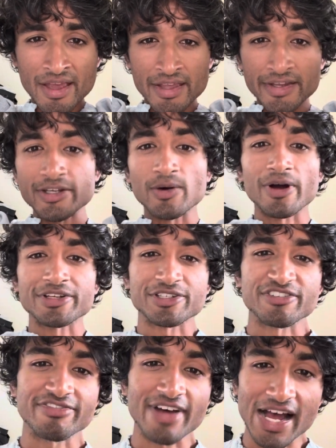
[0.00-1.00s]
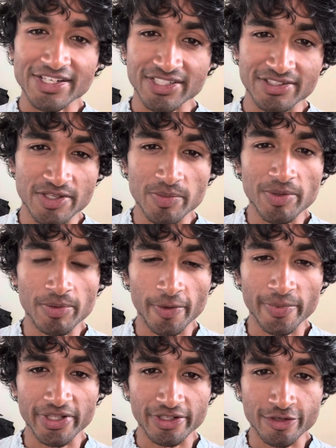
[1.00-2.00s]
You don't want your fascia to be
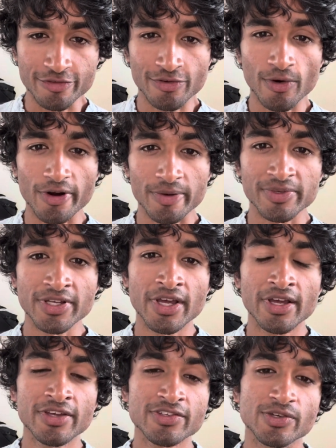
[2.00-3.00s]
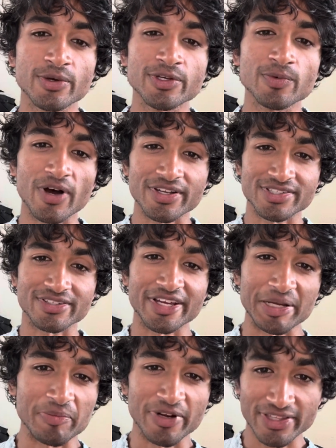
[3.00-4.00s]
permanently deformed. So you want to
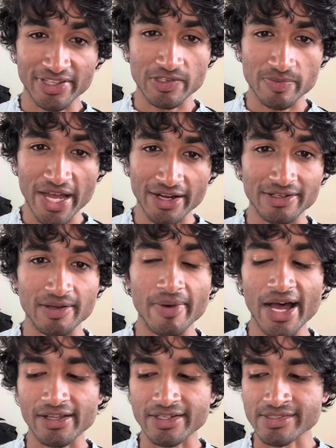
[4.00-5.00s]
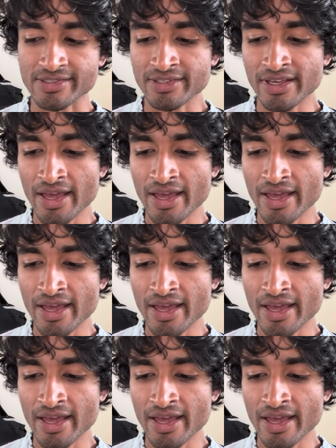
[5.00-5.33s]
like bring things back into balance.